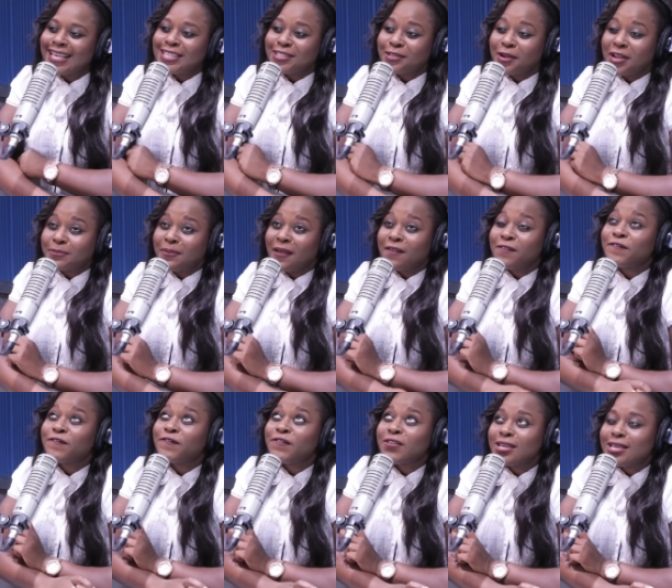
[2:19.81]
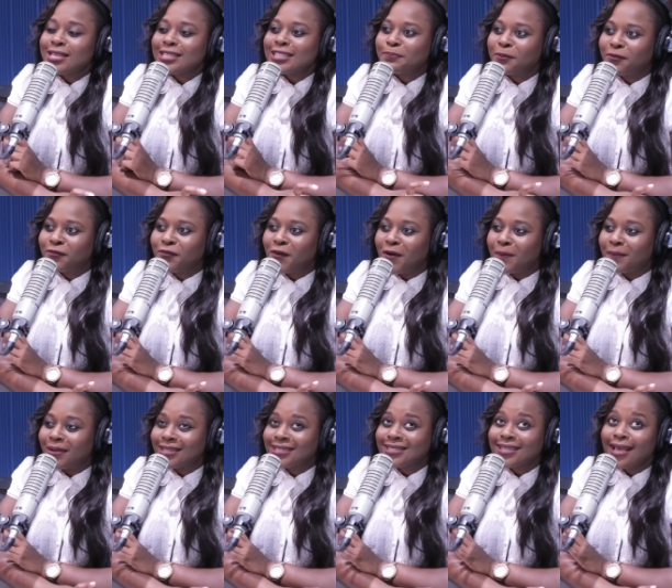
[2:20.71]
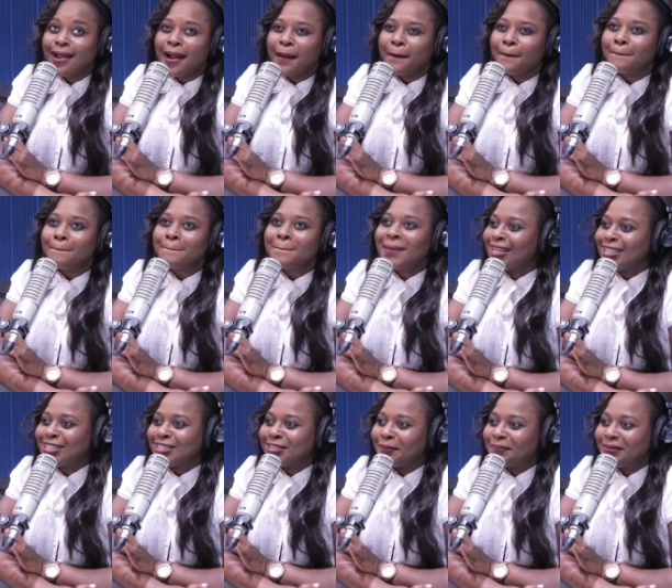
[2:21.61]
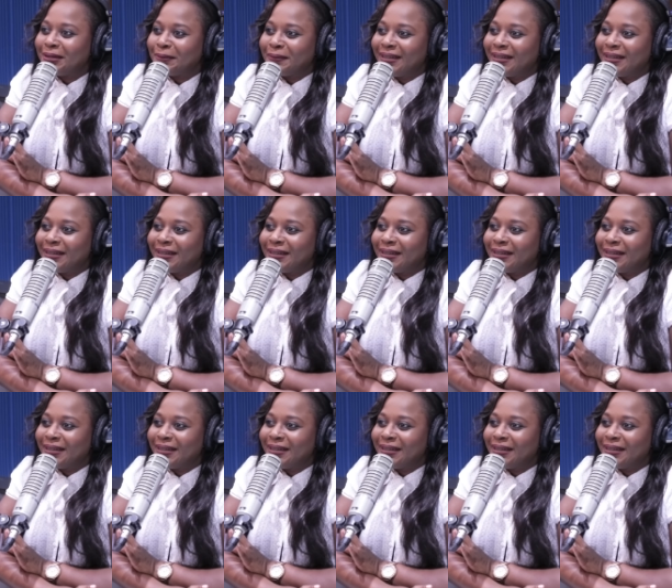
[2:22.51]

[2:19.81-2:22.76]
So that was my first performance, and I mash up the